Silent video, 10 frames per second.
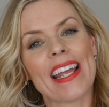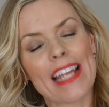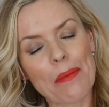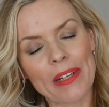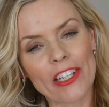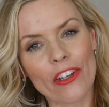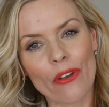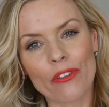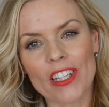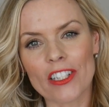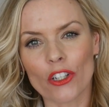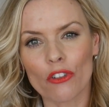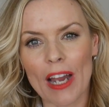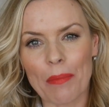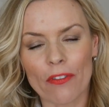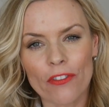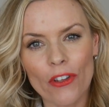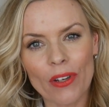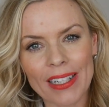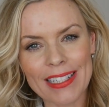enabling you just to grab a
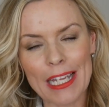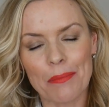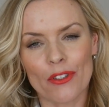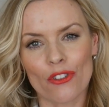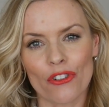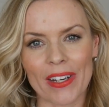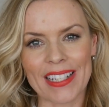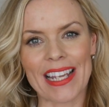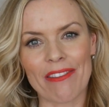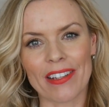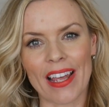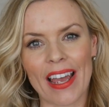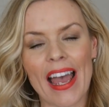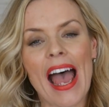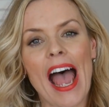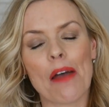few little tips and tricks here and there